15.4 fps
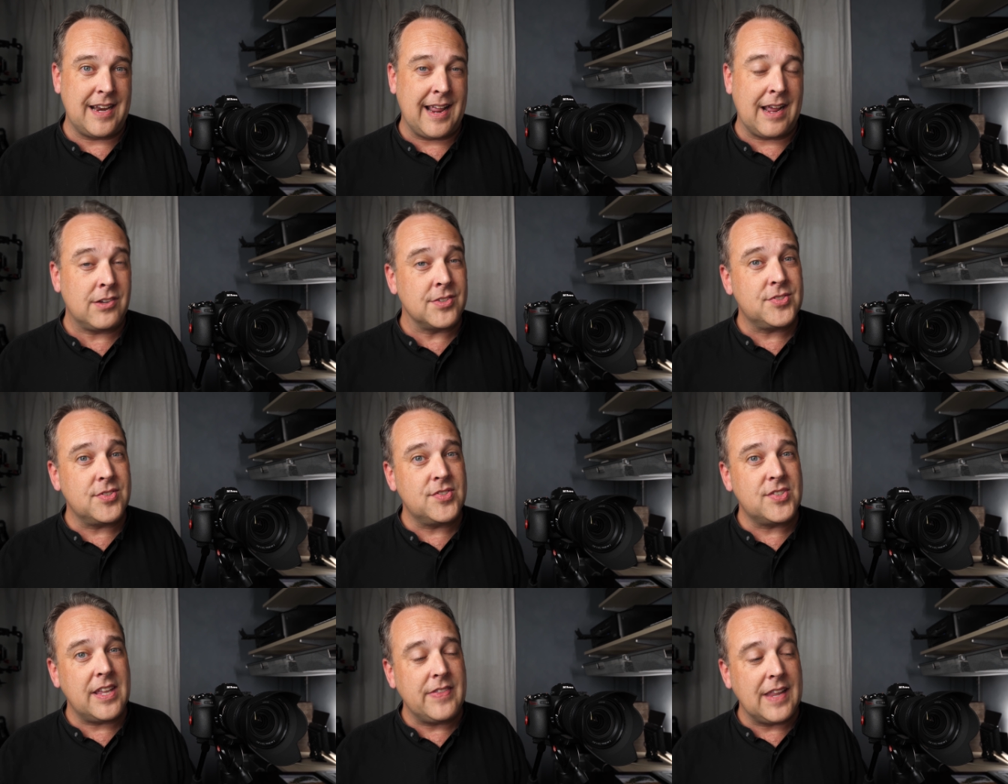And I
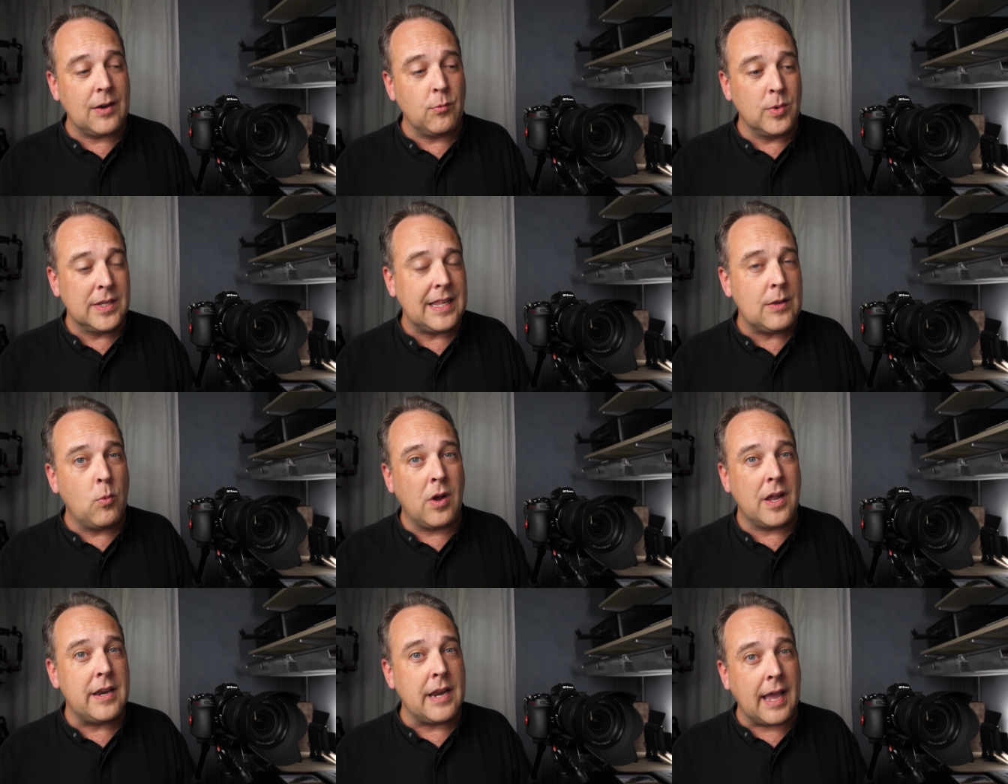also said that I really
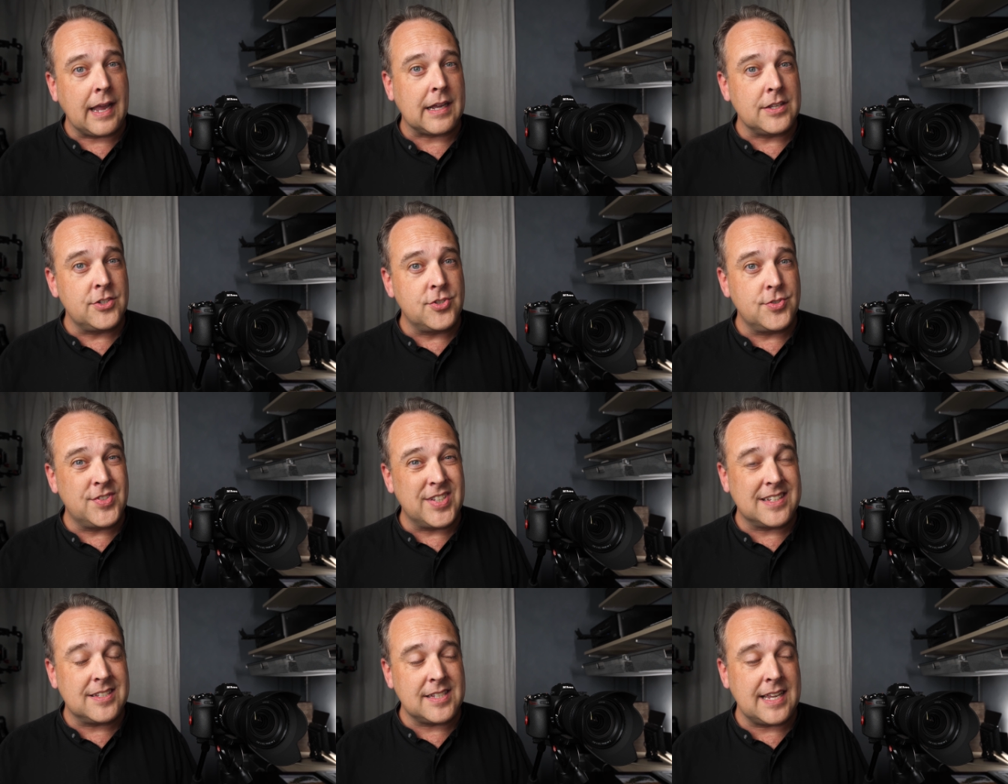want Nikon to
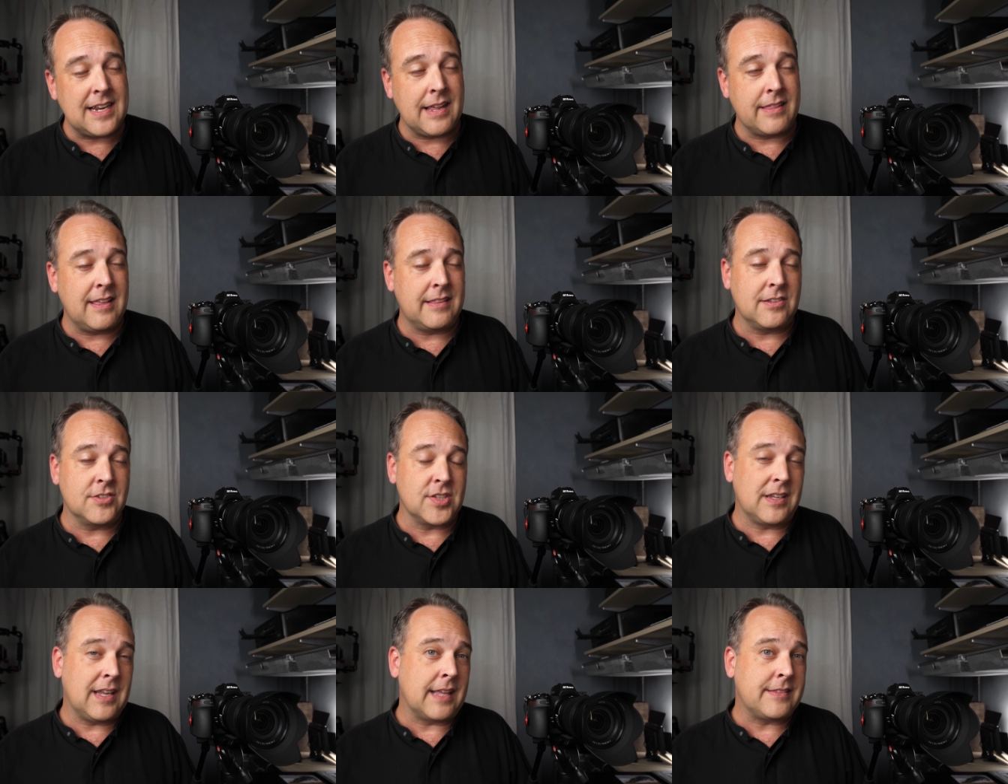succeed. I think
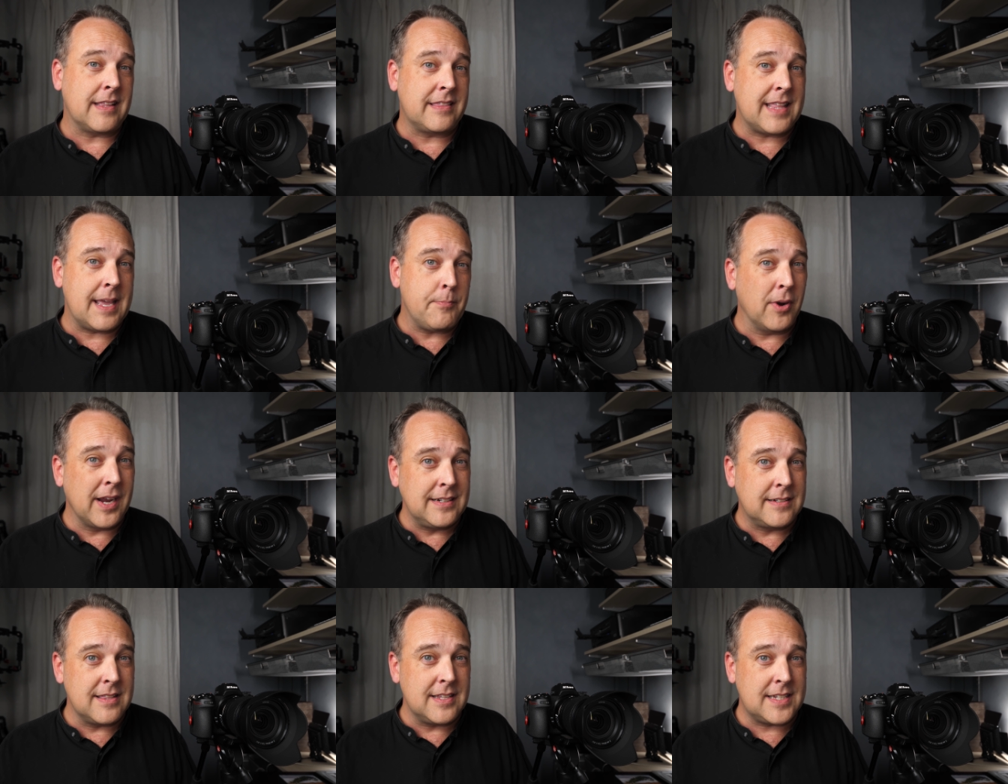there's a lot that they
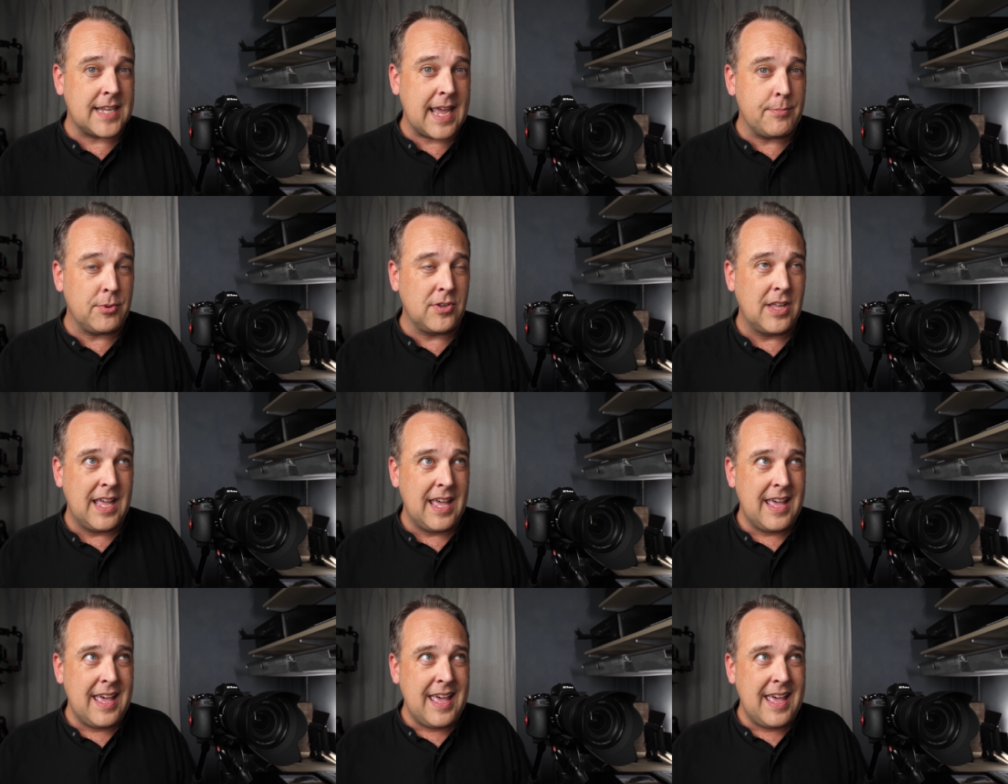bring to the table.